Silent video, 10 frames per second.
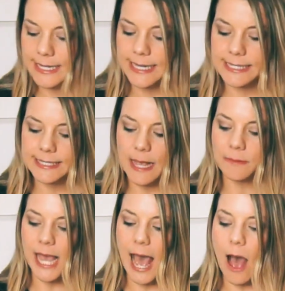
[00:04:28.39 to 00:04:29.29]
He
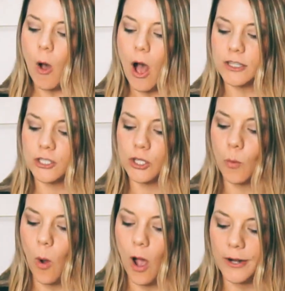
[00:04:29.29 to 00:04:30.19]
steps out onto
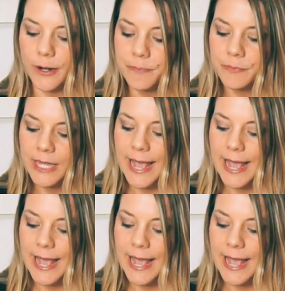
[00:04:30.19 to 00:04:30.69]
the water,